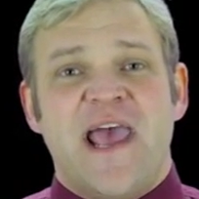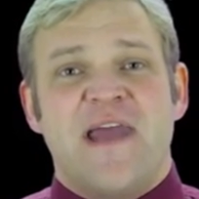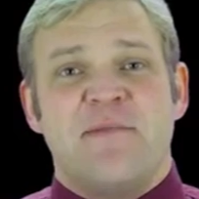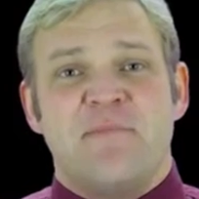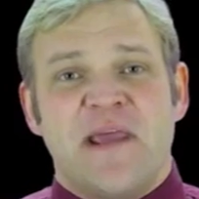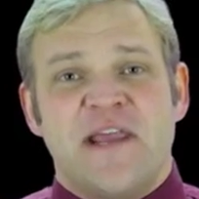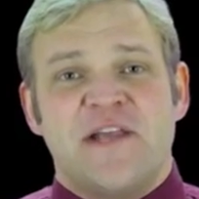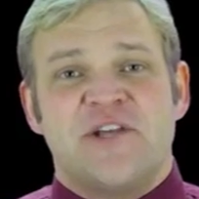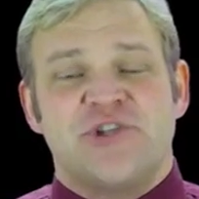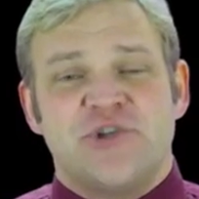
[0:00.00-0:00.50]
and
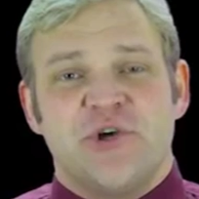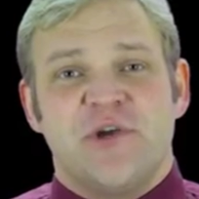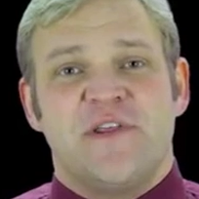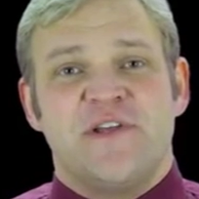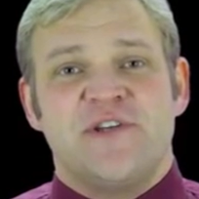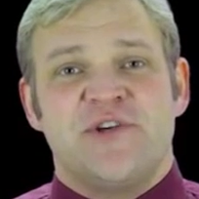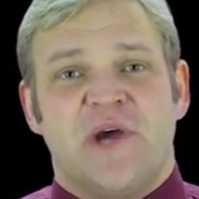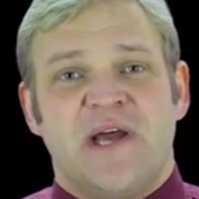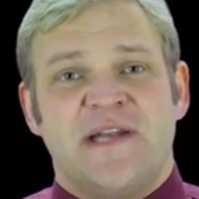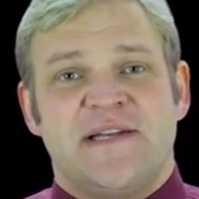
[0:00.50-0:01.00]
make sure
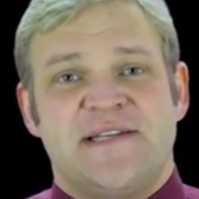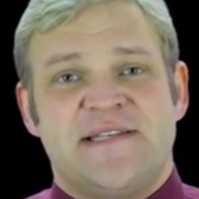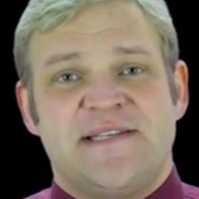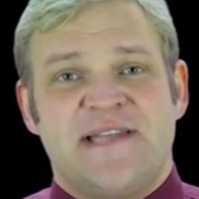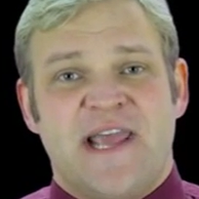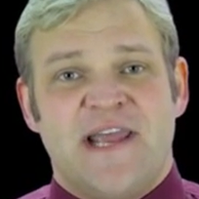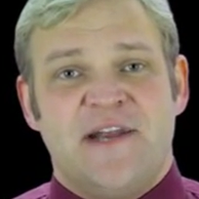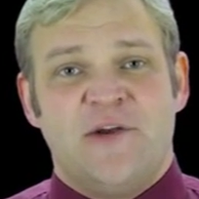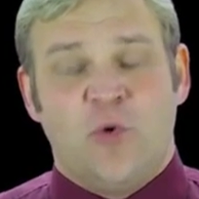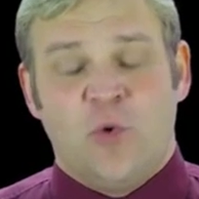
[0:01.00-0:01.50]
that you
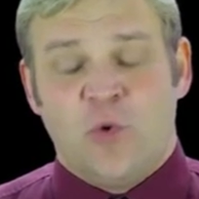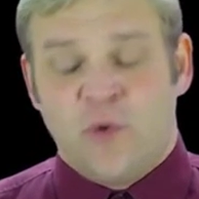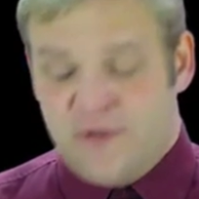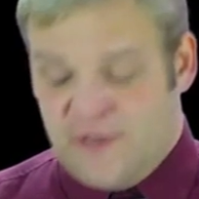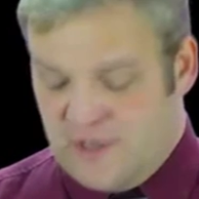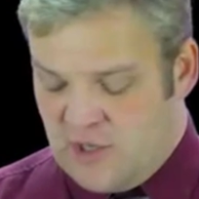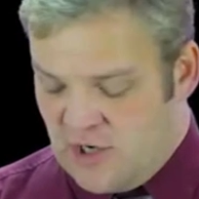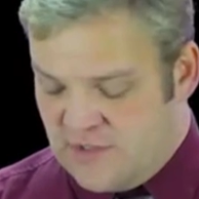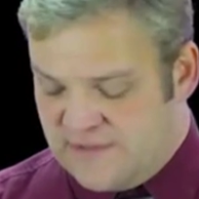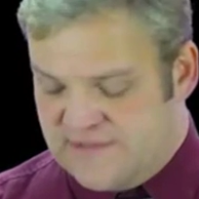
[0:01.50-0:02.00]
understand all the
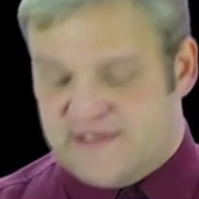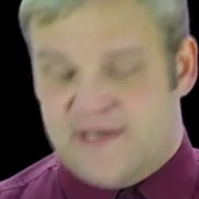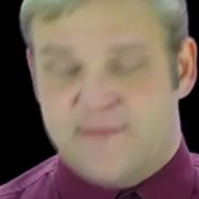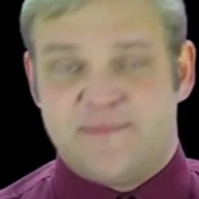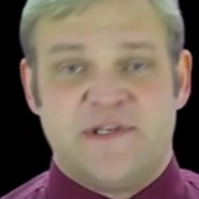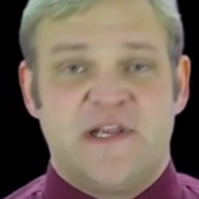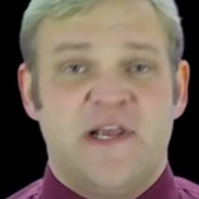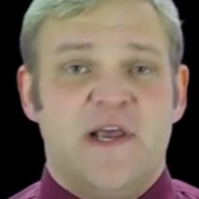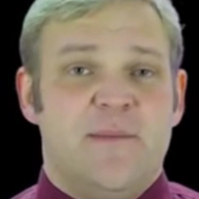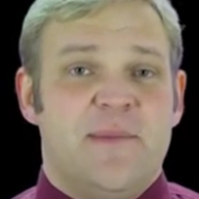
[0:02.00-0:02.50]

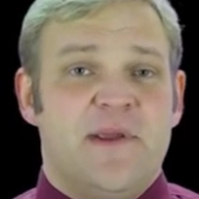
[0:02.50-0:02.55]
concepts,